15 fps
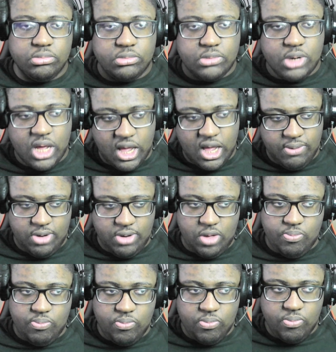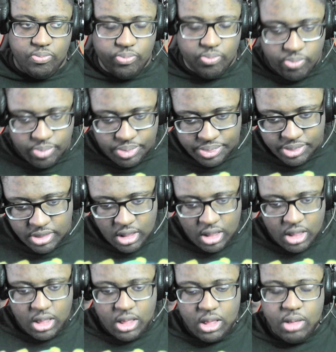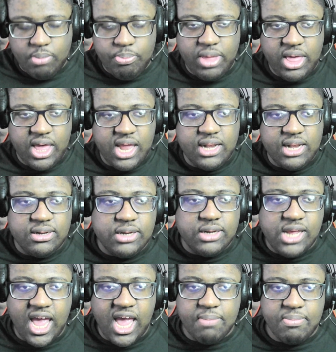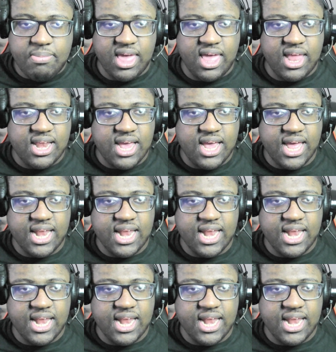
I don't know. But yeah, man,